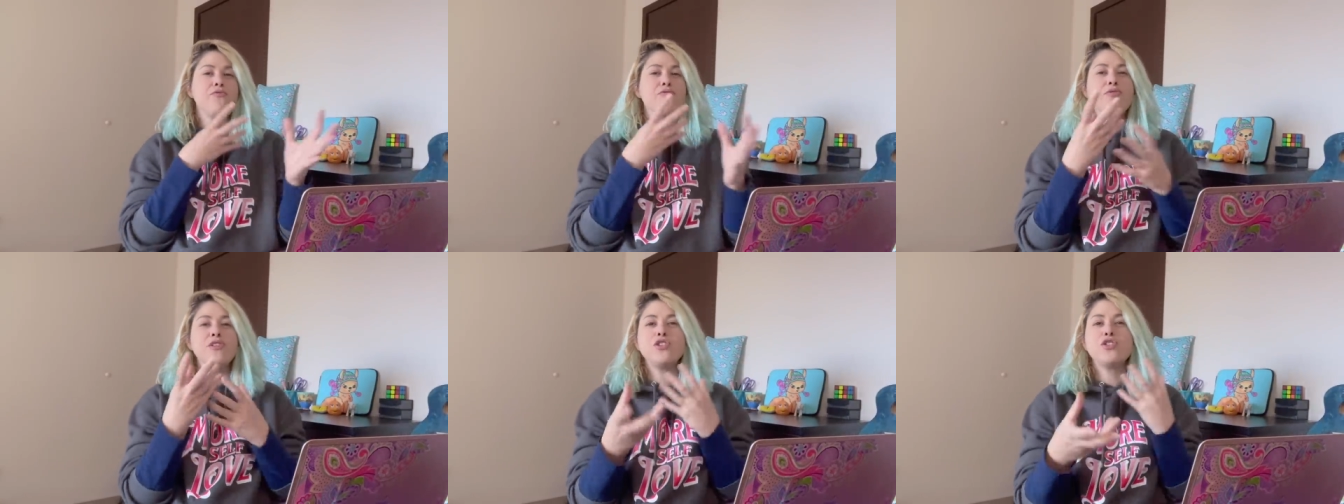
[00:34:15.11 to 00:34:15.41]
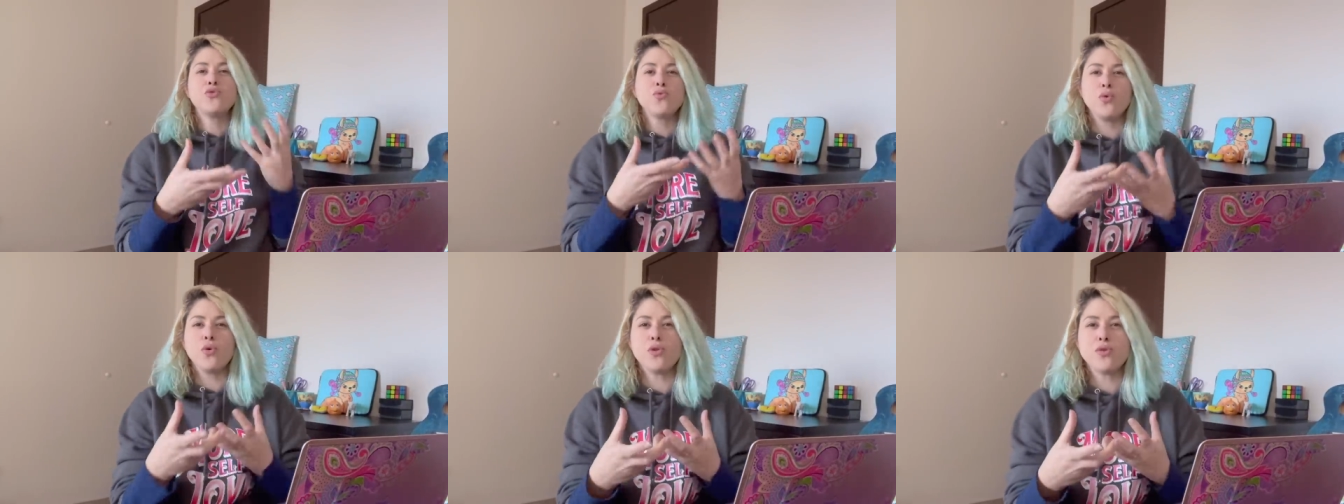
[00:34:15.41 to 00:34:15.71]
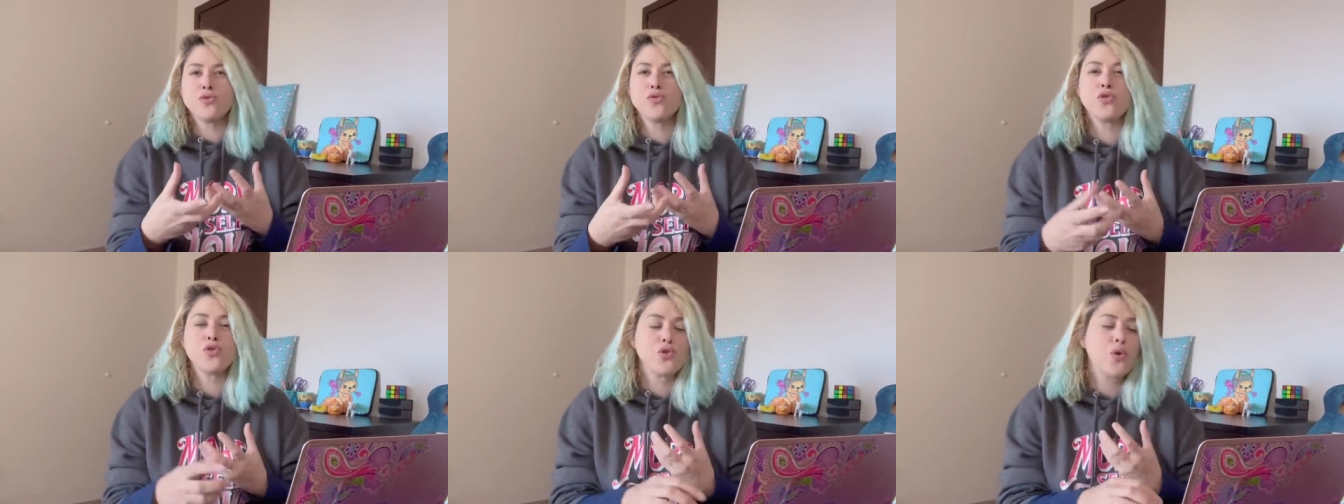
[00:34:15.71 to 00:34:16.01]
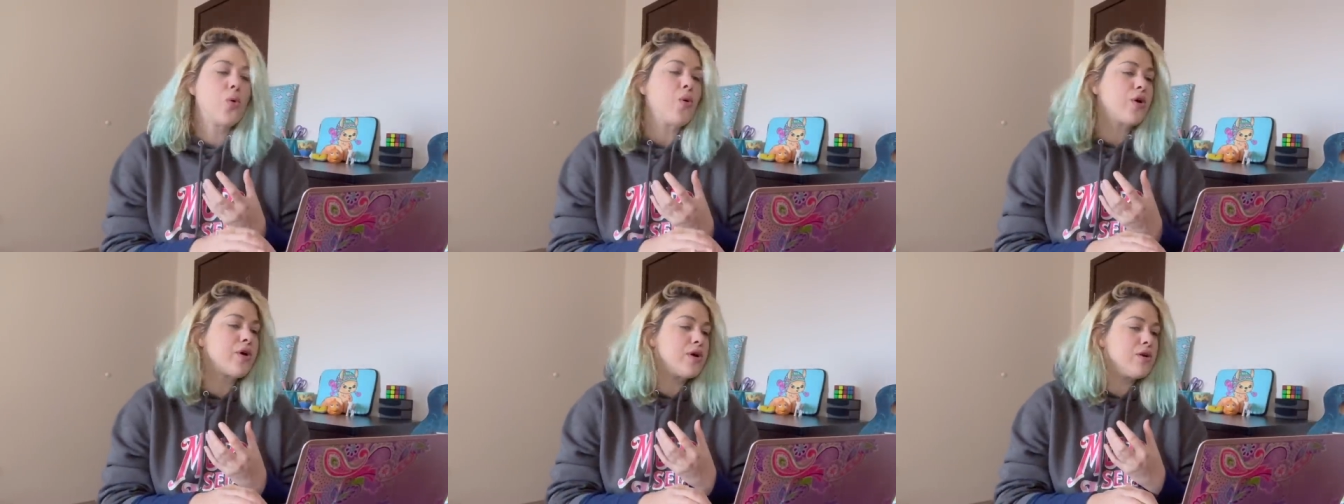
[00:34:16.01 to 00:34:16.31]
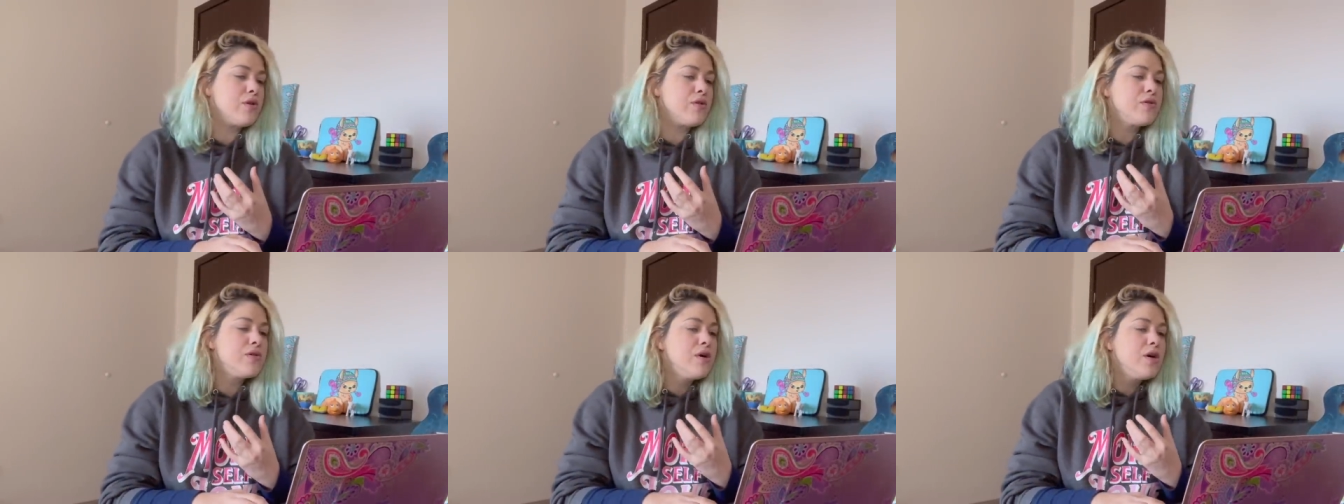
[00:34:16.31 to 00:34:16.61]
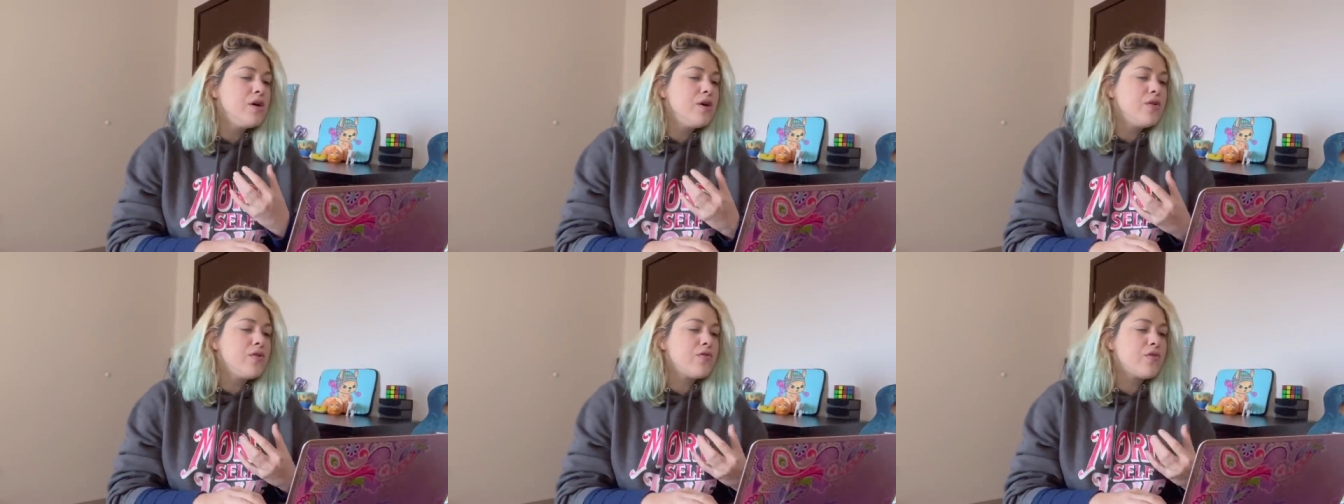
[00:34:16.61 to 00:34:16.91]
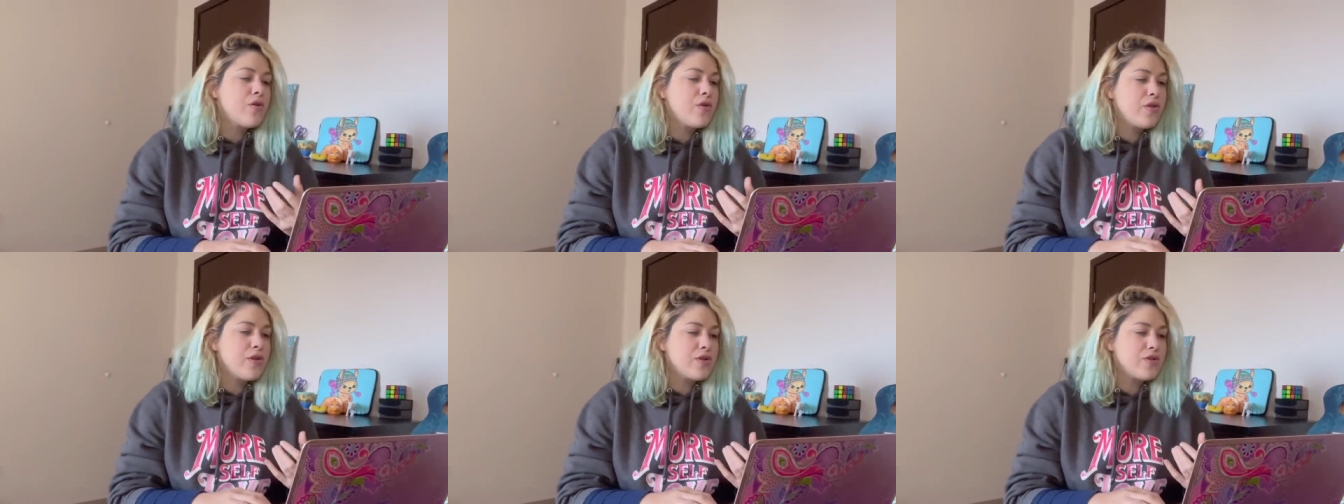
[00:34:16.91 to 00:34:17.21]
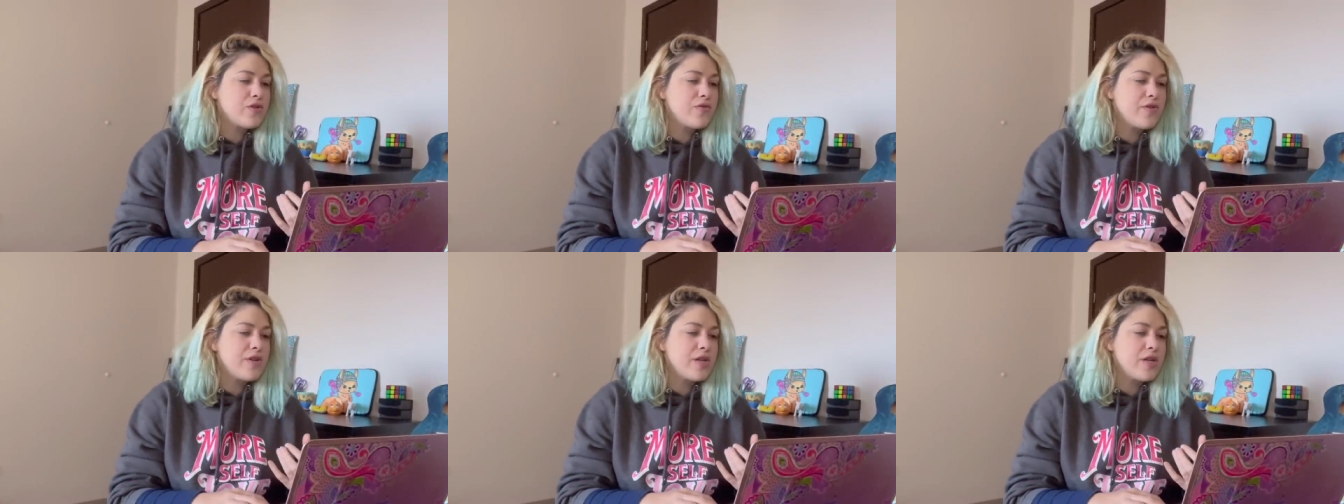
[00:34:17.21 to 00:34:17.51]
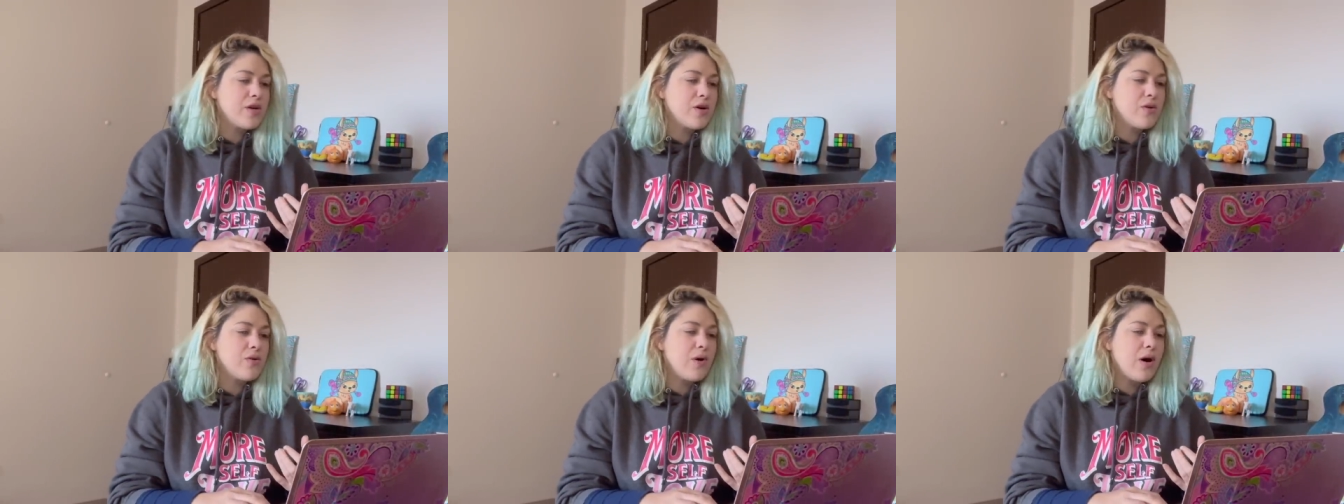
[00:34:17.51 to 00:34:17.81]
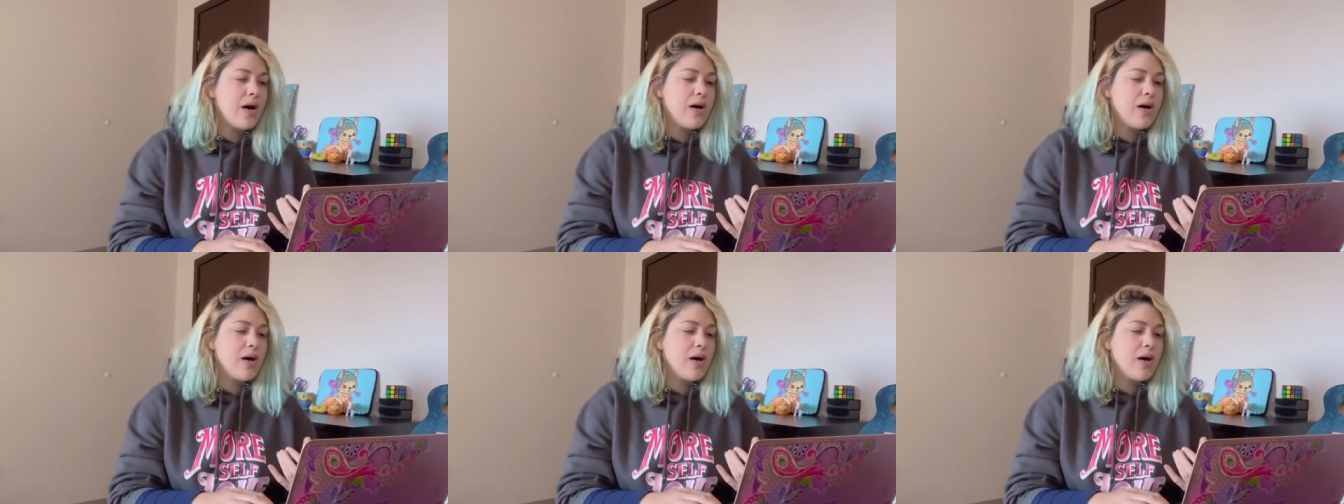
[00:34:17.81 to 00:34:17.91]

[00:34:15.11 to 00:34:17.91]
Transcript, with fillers: visual tutorial for this video,